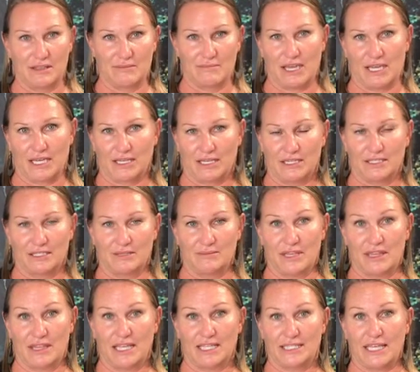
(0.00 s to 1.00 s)
the
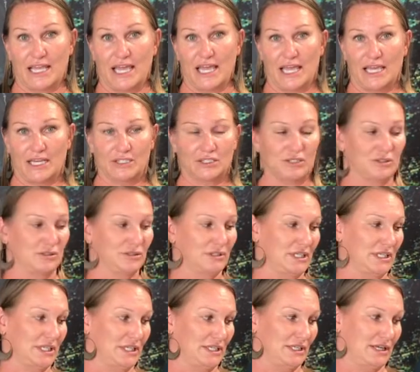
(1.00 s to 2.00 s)
mechanism, and that's
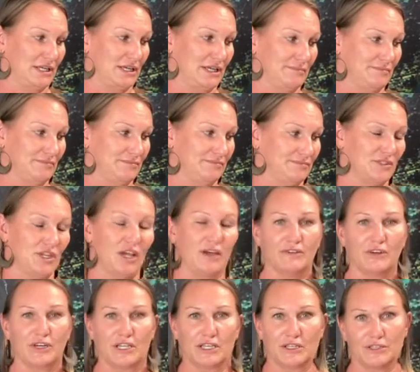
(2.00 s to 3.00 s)
actually
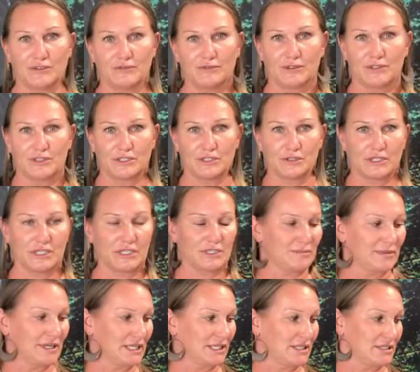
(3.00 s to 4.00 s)
not very good for the
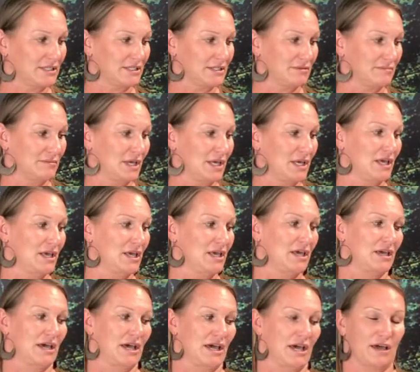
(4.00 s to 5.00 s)
trigger mechanism.
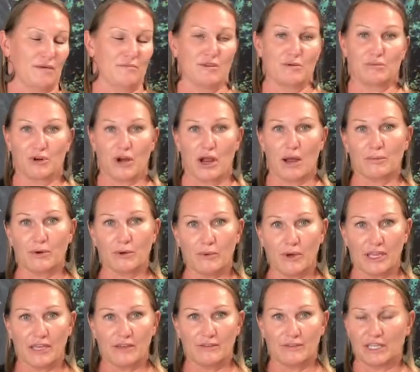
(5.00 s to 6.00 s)
The proper
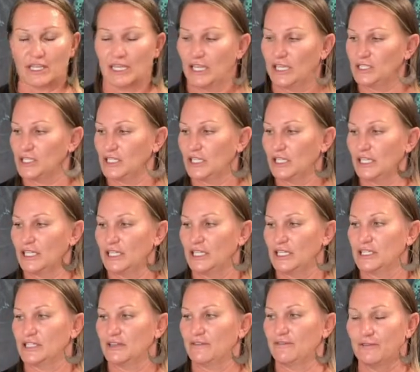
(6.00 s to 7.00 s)
way of engaging it
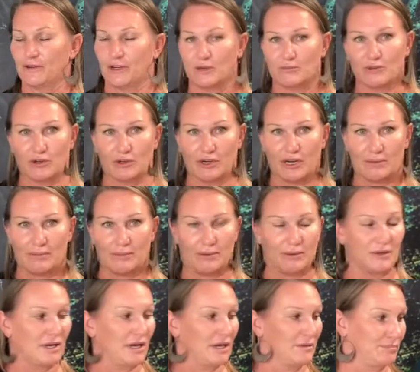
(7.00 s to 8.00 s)
is a firm grip,
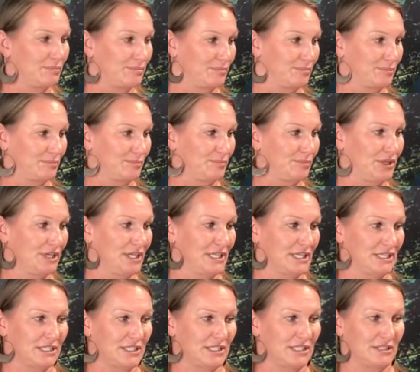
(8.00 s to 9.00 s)
put
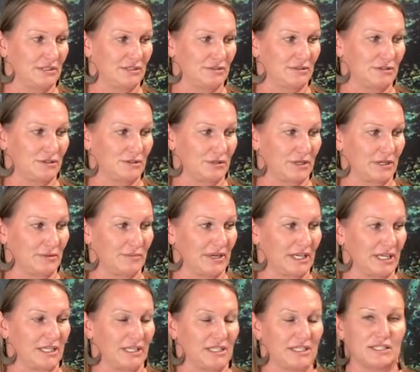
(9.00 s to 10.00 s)
it into the trigger
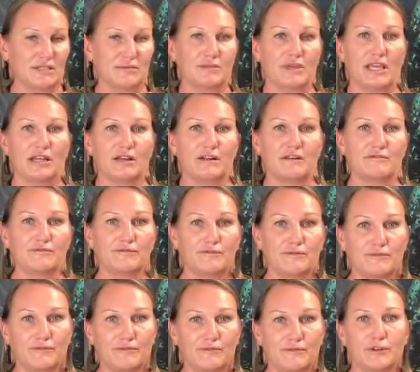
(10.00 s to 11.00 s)
mechanism, and a
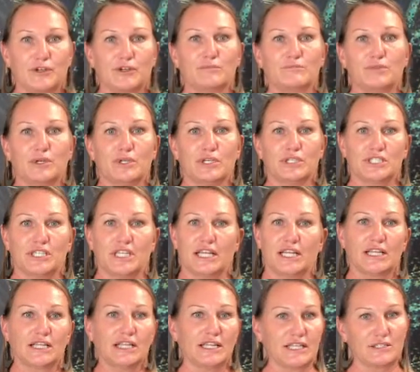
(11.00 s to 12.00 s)
firm push, and
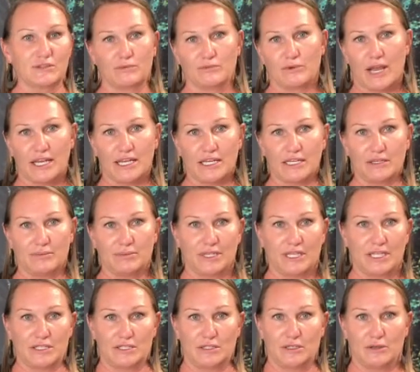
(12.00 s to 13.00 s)
it clicks right into
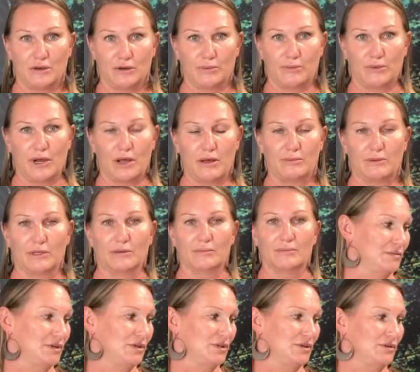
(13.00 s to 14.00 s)
place, no
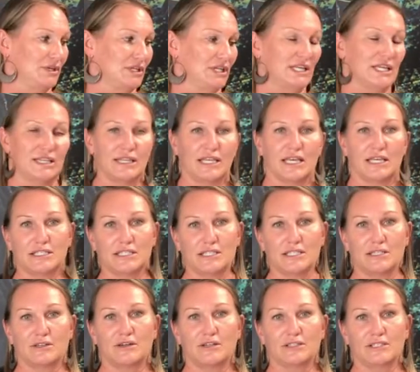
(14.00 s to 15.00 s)
problem. You can hit that
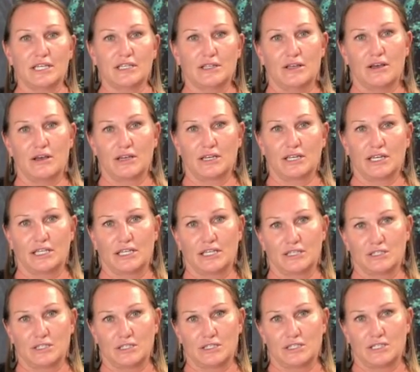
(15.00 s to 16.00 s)
sear all day long, and it
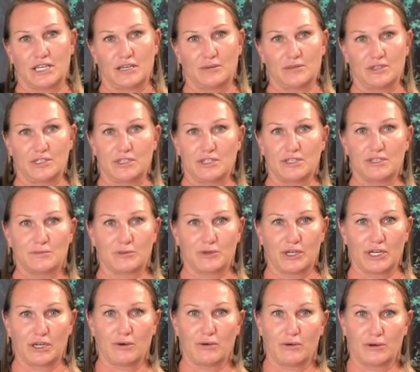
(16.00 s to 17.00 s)
can just damage the
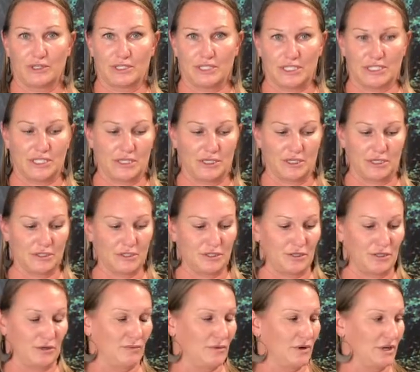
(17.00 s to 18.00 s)
spring or the sear.
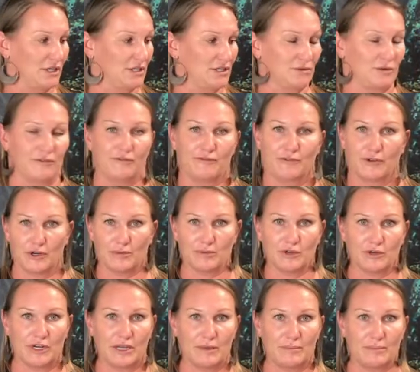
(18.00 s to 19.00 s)
So you want to do a
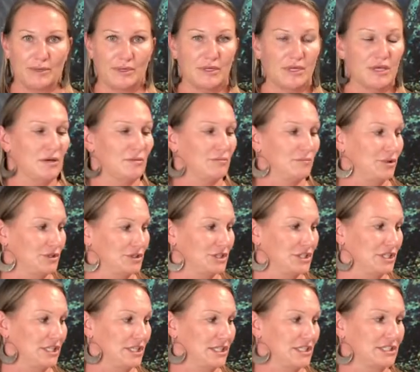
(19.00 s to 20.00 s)
firm grip,
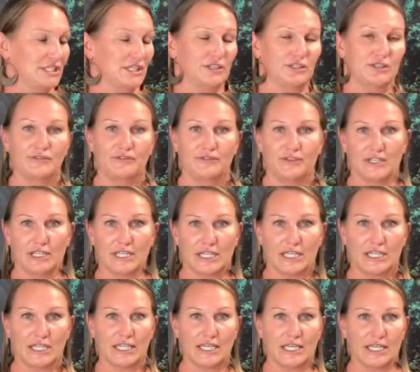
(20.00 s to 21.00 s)
push it in until you feel
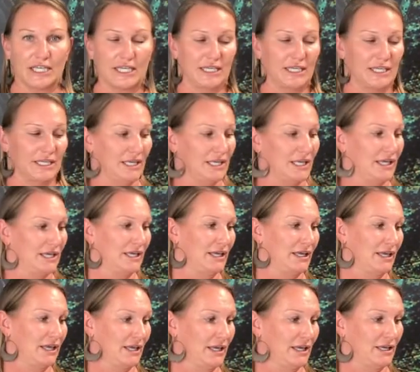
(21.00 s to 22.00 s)
it click,
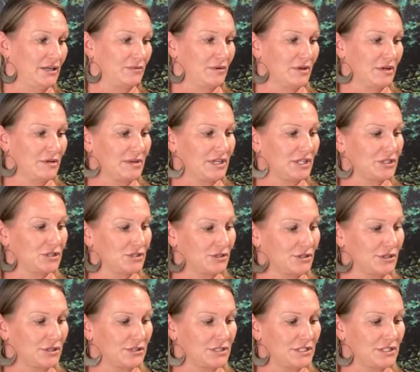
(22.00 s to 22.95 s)
and want to make sure your